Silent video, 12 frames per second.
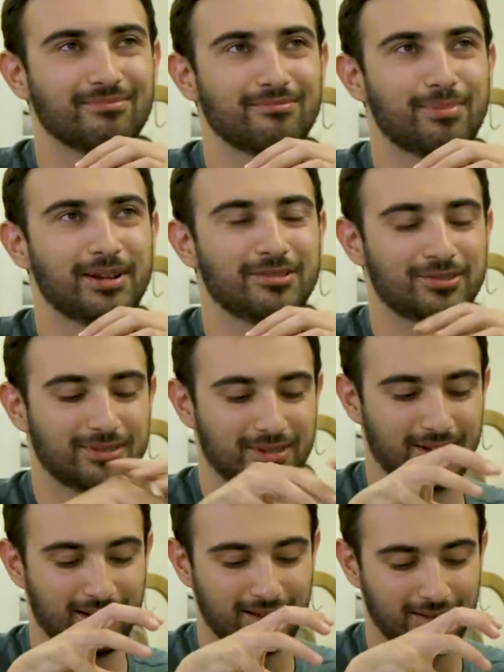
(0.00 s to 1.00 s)
But it's just
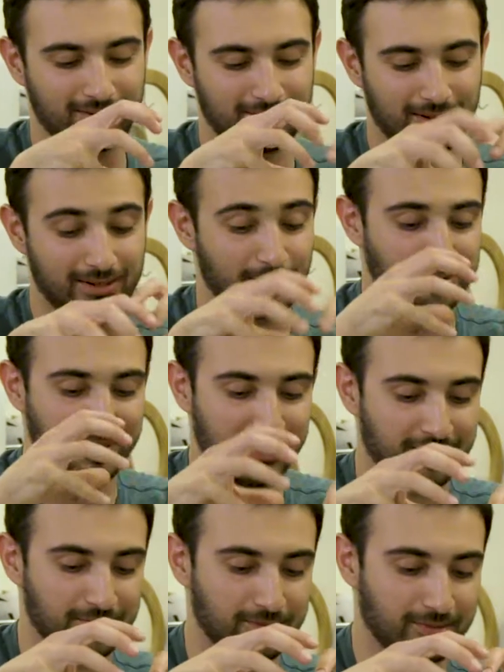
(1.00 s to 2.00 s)
like, it comes
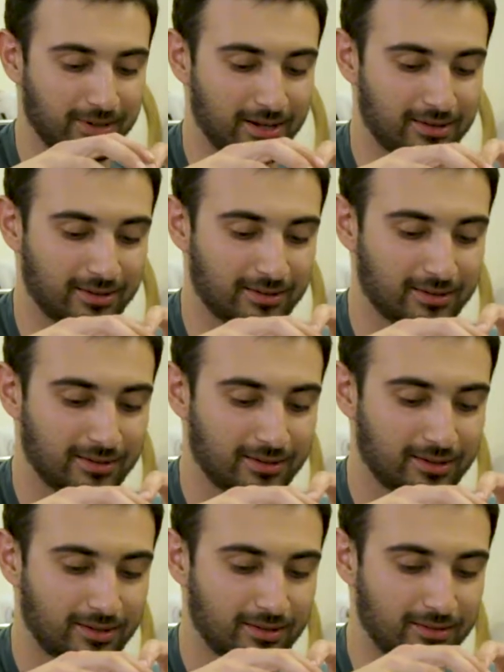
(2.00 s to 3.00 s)
back to, I think
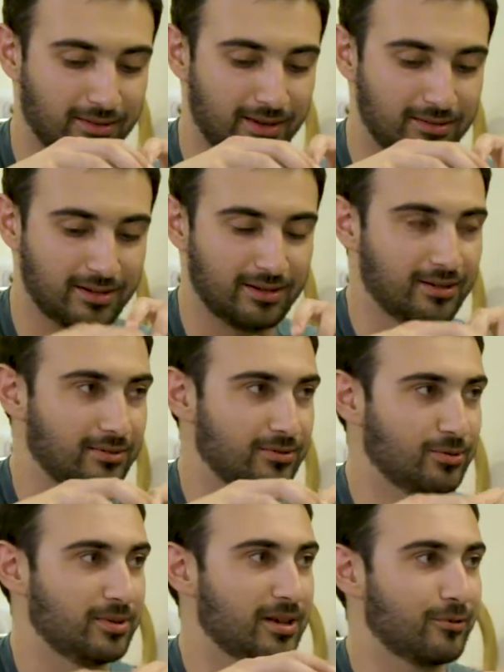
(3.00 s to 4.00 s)
they didn't
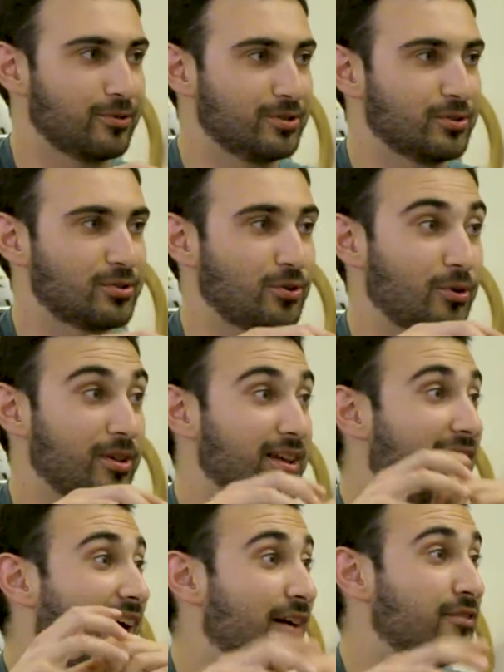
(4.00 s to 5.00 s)
do enough research or
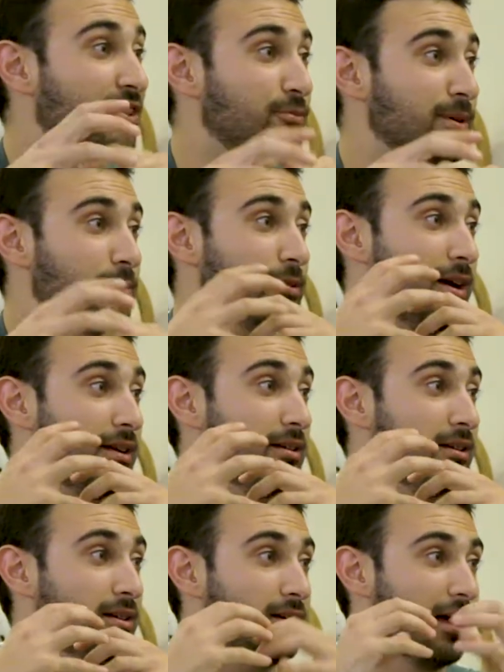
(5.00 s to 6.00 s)
like have enough people
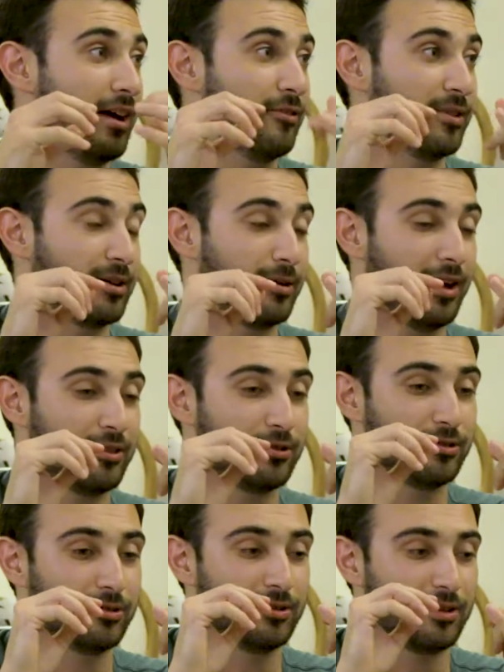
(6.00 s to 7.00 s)
that have like
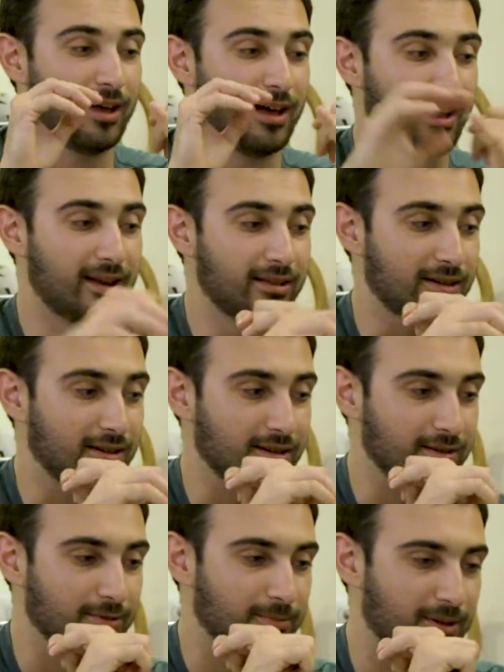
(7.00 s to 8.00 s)
either had
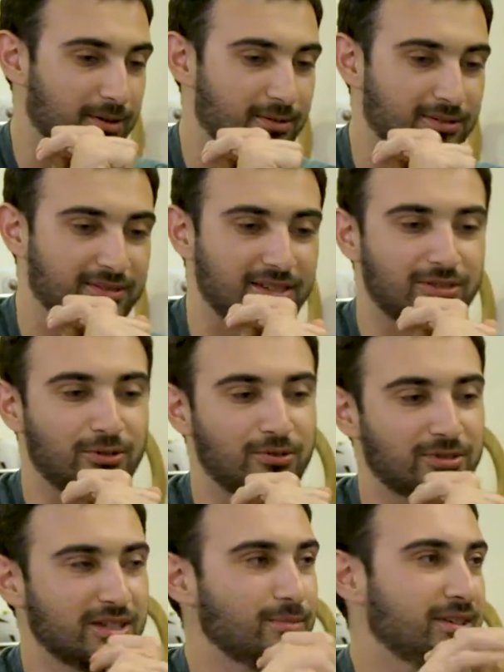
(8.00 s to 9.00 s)
a like sister
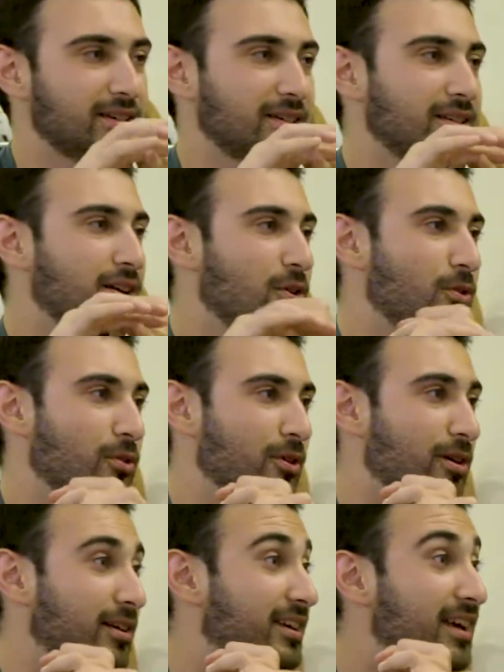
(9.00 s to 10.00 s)
or sibling
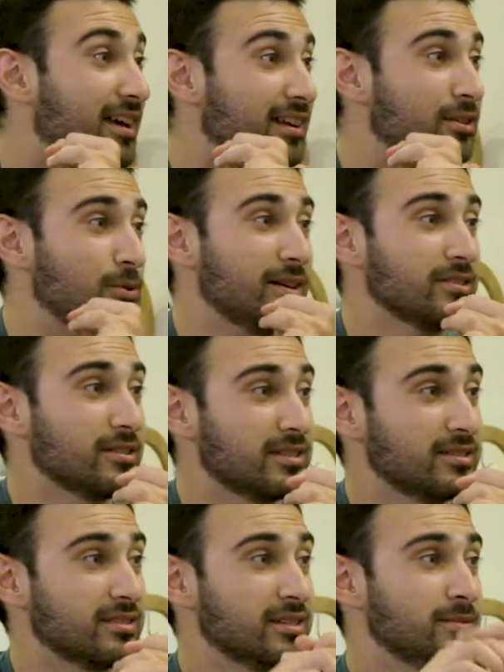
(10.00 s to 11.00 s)
a kid who has
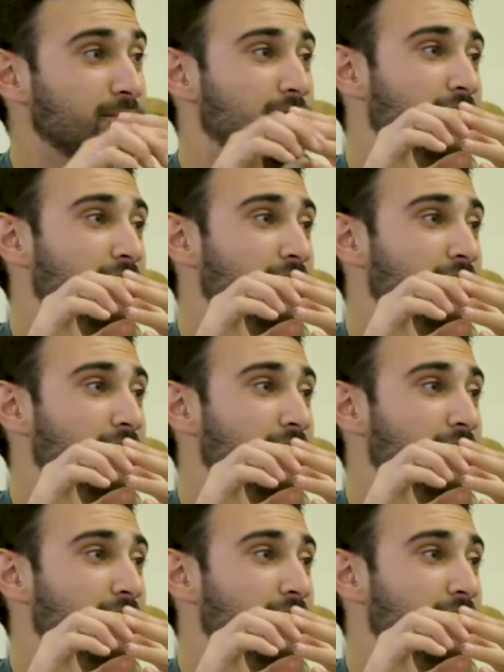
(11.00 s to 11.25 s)
autism.